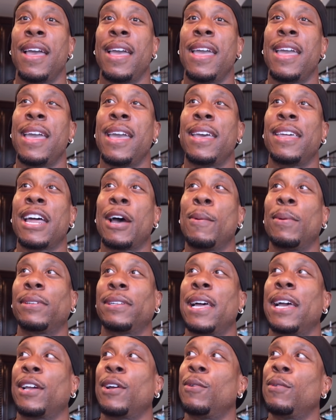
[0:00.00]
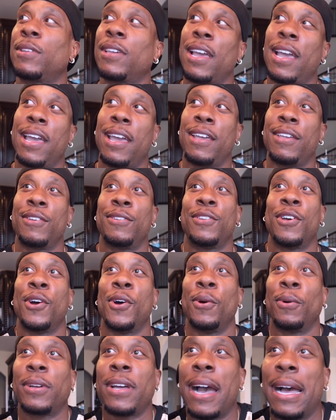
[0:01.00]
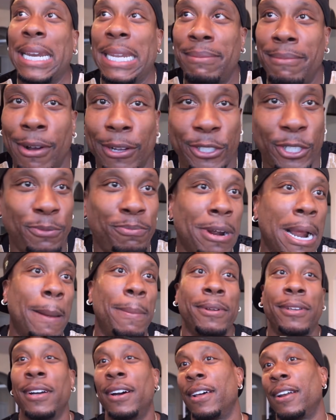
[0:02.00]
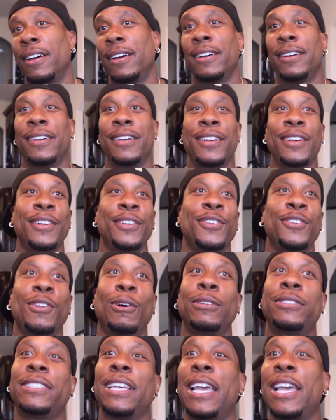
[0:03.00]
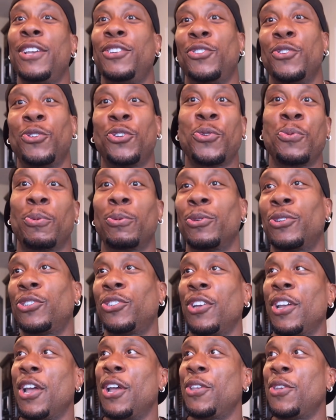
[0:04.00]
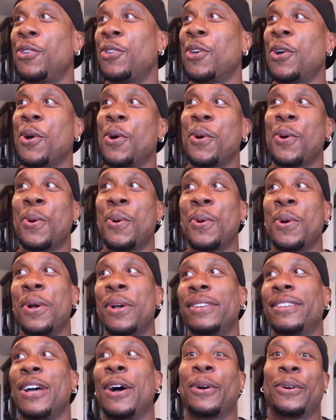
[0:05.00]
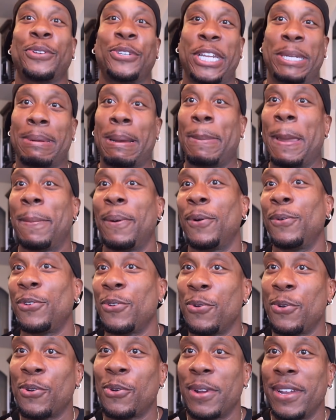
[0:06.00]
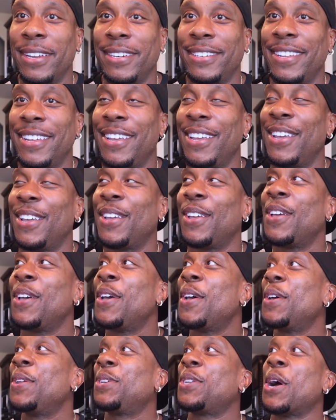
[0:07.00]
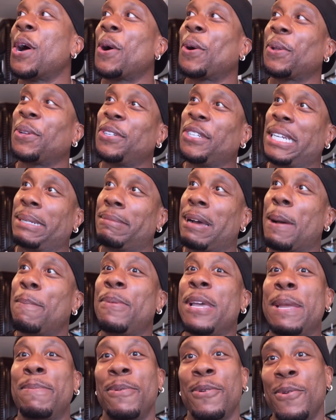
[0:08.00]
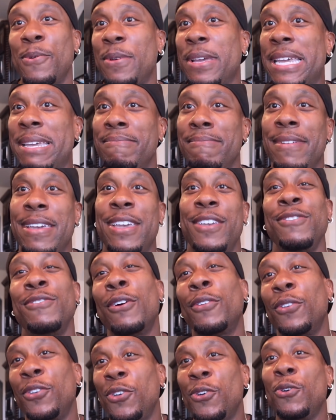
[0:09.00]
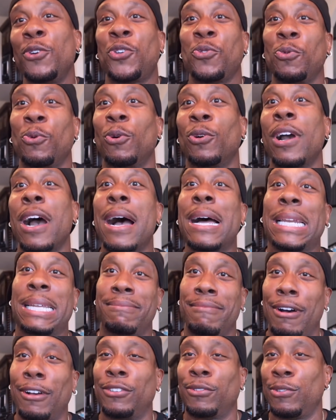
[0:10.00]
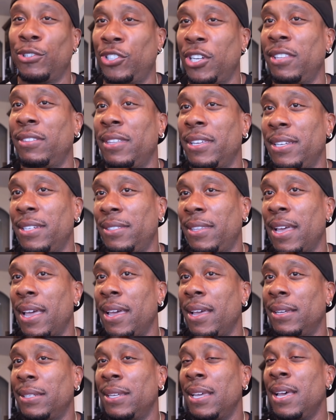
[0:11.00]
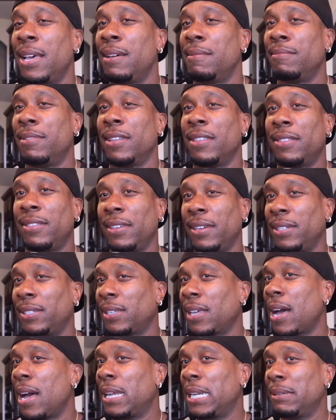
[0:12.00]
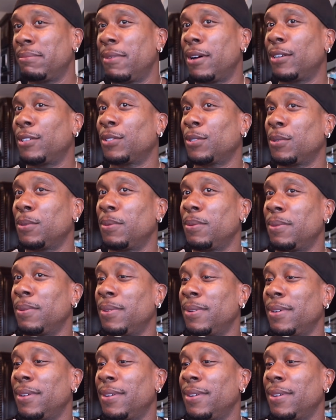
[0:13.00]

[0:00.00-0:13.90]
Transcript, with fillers: And I was like, okay, you know, Kali Muscle's probably gonna, you know, say his usual shit, you know, talking shit about people who do creatine, talking shit about people who eat meat, you know, the usual Kali Muscle shit these days. But this Kali Muscle,